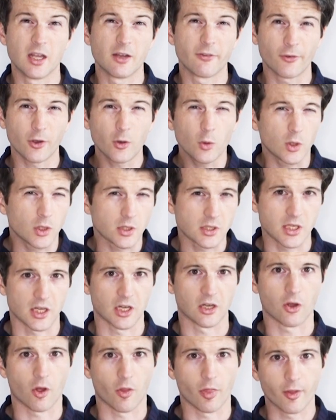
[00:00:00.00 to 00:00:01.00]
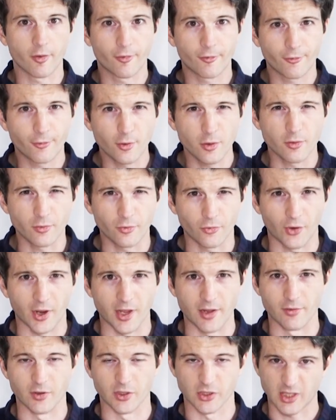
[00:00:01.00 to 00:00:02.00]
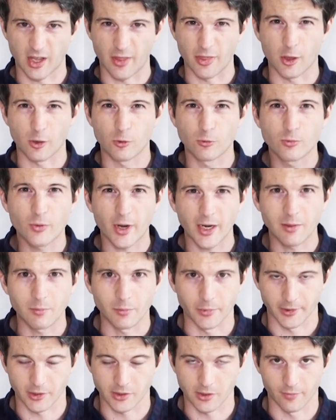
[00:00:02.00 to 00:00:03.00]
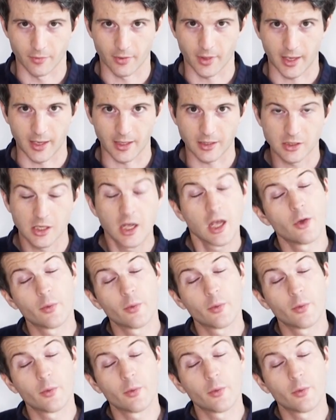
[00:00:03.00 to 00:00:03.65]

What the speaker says: focusing on the fruit flavours and the ripeness of that.